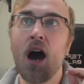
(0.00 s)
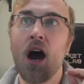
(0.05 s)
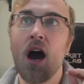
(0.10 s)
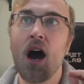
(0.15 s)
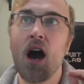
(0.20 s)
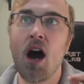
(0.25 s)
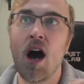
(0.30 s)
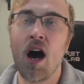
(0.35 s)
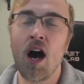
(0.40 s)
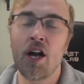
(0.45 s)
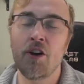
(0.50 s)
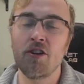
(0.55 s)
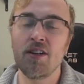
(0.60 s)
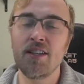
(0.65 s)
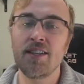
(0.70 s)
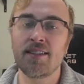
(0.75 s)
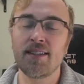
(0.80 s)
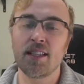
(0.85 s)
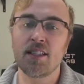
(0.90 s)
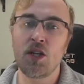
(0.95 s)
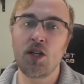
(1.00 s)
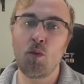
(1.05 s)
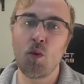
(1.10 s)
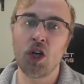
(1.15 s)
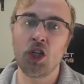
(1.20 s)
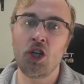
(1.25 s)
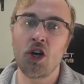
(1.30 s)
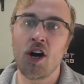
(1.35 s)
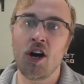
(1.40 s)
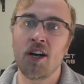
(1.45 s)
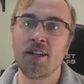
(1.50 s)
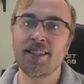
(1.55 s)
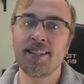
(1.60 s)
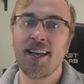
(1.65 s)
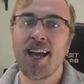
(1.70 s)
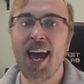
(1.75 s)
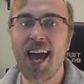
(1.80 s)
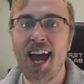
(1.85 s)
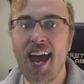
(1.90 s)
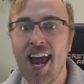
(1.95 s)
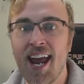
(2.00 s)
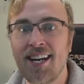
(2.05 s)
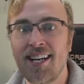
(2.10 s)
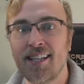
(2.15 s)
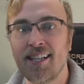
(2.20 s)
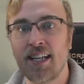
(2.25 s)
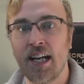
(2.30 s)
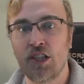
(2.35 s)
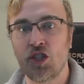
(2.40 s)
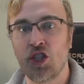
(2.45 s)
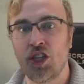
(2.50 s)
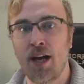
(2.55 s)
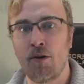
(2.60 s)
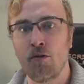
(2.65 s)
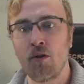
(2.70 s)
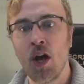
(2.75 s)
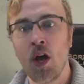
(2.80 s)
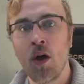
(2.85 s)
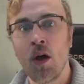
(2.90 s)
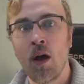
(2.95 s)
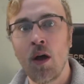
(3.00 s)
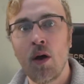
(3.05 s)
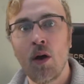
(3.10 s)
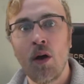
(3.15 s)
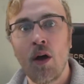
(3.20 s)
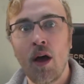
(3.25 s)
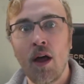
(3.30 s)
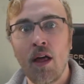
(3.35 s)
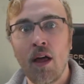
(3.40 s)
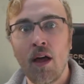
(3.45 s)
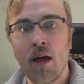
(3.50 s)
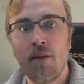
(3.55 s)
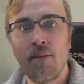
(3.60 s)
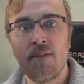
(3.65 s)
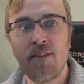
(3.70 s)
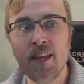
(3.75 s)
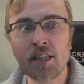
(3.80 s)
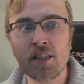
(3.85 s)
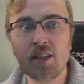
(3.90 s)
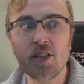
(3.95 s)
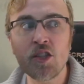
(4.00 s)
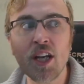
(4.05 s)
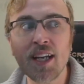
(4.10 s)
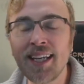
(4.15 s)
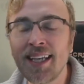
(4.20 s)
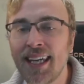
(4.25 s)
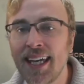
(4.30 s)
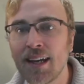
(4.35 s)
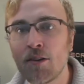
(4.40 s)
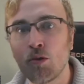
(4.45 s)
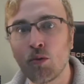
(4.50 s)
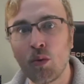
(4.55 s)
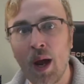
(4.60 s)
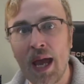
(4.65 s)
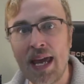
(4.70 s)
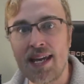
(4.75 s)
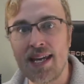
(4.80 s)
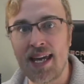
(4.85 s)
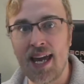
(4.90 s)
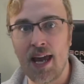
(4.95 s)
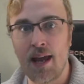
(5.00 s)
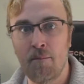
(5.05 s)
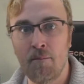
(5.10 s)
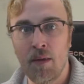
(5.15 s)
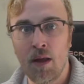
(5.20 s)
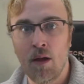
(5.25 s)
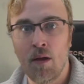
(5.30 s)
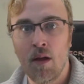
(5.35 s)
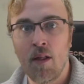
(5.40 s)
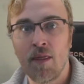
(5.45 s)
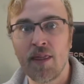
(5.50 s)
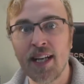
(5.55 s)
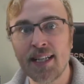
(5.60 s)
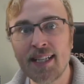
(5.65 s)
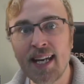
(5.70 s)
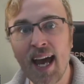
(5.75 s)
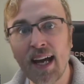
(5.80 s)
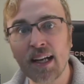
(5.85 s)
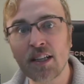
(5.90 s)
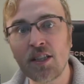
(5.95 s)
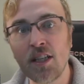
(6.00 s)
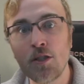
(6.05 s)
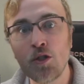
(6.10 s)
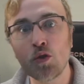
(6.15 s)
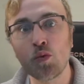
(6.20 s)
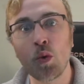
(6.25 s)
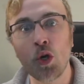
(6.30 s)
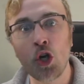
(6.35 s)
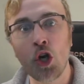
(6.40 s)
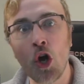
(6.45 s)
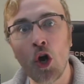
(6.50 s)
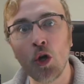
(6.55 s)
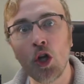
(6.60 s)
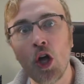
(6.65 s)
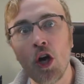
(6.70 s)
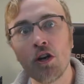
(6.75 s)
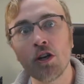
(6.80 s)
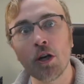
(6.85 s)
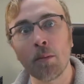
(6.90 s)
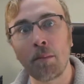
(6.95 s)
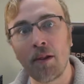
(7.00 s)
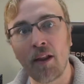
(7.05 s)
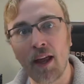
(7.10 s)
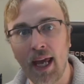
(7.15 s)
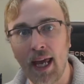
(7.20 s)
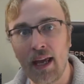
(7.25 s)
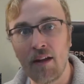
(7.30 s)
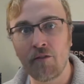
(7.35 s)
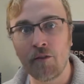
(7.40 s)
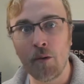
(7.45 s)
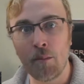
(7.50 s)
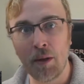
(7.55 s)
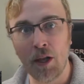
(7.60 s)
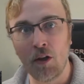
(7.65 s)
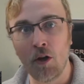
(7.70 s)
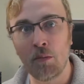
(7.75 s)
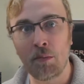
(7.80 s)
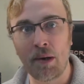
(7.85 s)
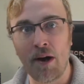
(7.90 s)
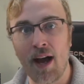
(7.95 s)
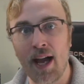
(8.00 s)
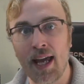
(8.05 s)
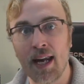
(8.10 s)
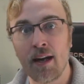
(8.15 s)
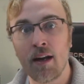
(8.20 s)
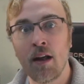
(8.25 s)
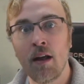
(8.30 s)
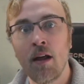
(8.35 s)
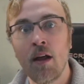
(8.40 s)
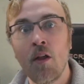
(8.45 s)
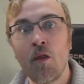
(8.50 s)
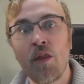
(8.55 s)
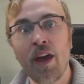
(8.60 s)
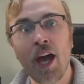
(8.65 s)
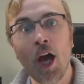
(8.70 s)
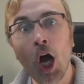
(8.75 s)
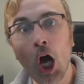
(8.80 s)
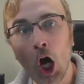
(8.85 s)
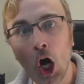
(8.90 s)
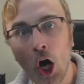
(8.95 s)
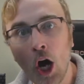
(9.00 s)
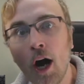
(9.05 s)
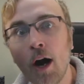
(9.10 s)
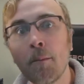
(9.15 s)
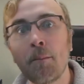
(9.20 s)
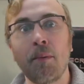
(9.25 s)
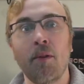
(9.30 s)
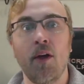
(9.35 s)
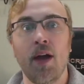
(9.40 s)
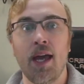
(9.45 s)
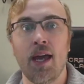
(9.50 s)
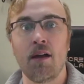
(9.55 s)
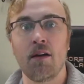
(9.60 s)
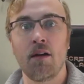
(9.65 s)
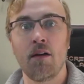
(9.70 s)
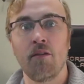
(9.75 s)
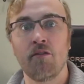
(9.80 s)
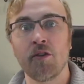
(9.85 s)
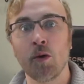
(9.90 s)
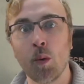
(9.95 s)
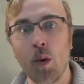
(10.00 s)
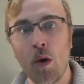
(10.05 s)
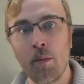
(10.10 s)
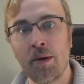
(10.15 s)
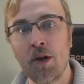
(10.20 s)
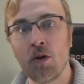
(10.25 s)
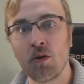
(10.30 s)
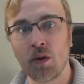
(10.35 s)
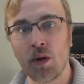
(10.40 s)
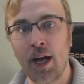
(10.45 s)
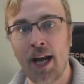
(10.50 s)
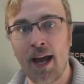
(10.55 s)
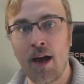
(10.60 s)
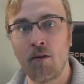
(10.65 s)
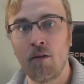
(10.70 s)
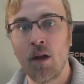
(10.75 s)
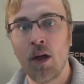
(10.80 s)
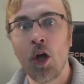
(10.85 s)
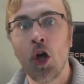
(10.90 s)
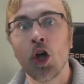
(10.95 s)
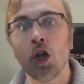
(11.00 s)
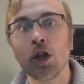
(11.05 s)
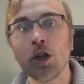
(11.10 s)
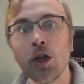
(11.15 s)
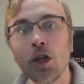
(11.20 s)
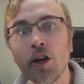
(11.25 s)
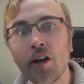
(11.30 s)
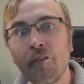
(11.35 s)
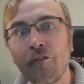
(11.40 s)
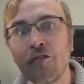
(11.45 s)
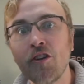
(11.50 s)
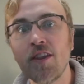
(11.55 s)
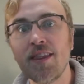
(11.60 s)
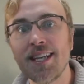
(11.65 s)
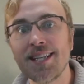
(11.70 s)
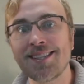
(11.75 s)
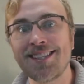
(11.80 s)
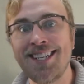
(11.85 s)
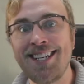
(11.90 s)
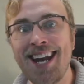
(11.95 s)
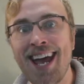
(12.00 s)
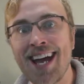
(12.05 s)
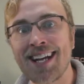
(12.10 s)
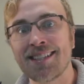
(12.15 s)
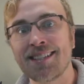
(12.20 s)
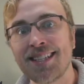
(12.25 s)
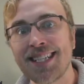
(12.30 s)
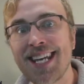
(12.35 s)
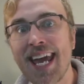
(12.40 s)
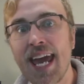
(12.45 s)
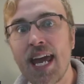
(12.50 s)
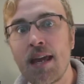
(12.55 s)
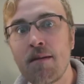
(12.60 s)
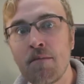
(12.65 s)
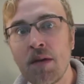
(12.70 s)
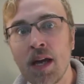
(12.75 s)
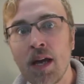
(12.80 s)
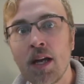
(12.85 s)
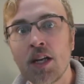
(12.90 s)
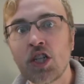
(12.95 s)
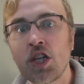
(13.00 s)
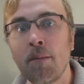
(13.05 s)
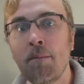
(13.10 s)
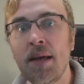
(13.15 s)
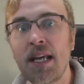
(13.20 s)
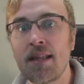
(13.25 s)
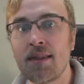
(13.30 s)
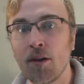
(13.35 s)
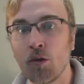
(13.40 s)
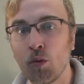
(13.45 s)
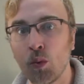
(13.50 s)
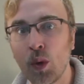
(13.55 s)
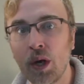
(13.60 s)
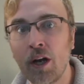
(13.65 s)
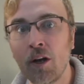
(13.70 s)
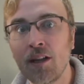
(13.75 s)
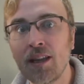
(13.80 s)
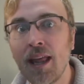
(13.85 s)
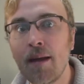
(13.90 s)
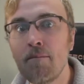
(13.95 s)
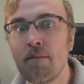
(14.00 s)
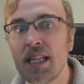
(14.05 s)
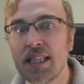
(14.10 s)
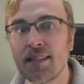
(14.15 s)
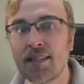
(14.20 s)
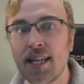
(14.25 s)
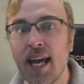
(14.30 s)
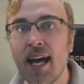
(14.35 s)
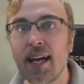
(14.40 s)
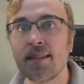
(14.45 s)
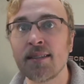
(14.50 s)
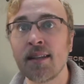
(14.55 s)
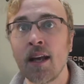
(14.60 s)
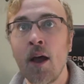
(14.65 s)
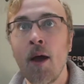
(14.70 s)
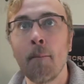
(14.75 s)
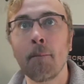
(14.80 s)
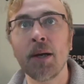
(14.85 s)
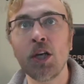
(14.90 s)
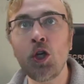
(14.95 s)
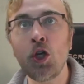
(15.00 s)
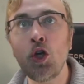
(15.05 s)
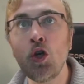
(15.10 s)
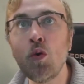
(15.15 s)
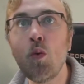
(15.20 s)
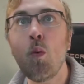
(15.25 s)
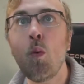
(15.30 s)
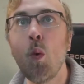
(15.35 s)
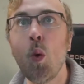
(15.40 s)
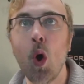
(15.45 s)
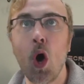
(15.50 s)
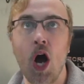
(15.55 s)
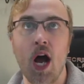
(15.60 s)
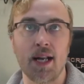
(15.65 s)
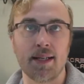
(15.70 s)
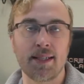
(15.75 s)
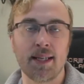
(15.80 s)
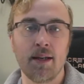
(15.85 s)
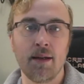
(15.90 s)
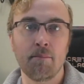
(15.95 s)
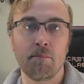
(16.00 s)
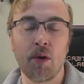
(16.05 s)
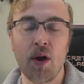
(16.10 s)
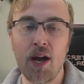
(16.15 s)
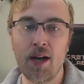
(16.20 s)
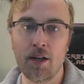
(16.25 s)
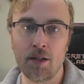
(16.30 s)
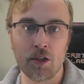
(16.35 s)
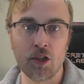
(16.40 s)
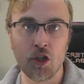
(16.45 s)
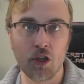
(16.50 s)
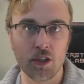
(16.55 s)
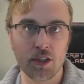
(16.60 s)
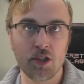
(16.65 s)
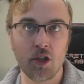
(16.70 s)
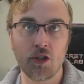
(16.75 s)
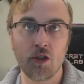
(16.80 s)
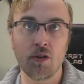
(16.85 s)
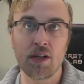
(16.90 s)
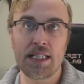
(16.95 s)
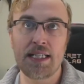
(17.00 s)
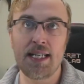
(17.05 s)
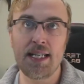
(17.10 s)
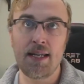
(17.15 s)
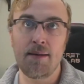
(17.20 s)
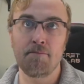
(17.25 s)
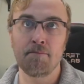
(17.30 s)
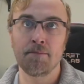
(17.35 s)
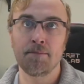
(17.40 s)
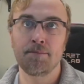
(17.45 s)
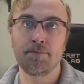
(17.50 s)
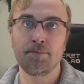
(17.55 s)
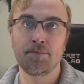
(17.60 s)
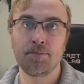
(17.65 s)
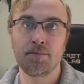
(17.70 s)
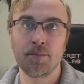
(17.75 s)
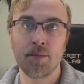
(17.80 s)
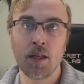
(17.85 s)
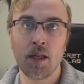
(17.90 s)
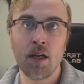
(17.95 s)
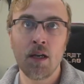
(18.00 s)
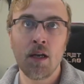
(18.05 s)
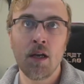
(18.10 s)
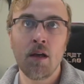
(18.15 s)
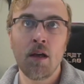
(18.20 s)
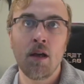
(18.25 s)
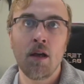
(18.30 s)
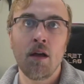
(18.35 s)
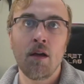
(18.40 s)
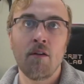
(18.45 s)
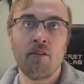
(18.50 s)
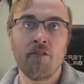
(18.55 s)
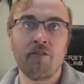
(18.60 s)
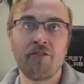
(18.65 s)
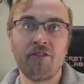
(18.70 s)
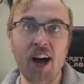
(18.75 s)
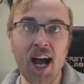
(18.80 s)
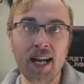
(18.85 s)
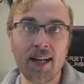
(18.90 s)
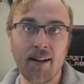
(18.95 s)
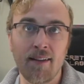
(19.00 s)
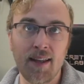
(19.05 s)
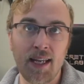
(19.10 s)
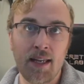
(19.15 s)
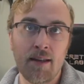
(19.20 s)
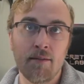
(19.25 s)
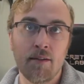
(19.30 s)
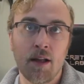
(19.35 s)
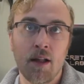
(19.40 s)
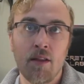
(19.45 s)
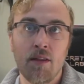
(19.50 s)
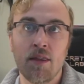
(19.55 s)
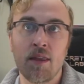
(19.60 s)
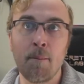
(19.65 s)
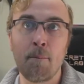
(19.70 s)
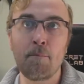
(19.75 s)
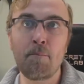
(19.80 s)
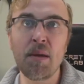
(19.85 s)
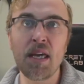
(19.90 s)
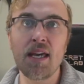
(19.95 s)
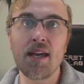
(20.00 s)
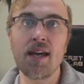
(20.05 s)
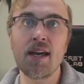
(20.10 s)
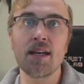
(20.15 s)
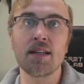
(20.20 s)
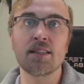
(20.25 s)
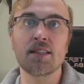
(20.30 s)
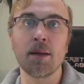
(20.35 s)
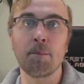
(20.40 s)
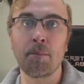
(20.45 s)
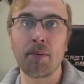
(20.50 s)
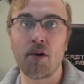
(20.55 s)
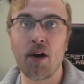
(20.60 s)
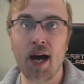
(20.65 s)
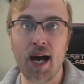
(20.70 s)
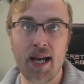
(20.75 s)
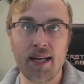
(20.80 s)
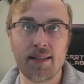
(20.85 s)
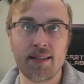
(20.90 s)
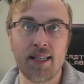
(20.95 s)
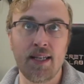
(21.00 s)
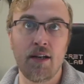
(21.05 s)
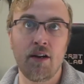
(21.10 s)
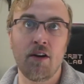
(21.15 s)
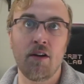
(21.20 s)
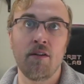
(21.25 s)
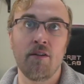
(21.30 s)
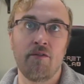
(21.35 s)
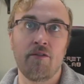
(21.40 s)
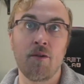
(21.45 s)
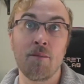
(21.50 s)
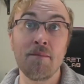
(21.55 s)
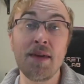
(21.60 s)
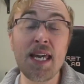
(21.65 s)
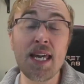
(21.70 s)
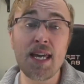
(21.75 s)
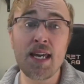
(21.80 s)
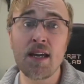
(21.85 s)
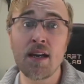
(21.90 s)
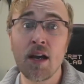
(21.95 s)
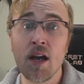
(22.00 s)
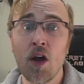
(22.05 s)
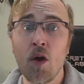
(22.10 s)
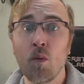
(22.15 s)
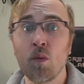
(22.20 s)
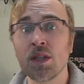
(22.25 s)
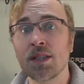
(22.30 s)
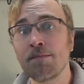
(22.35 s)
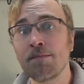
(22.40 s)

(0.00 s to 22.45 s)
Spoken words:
161 yards and a touchdown. This is a get-right game. The Texans were no longer playing for Bill O'Brien. They are playing for Romeo Crennel. Look for this next game to be the real litmus test, but you want Brandon Cooks on your team. Finally, the big surprise here for me was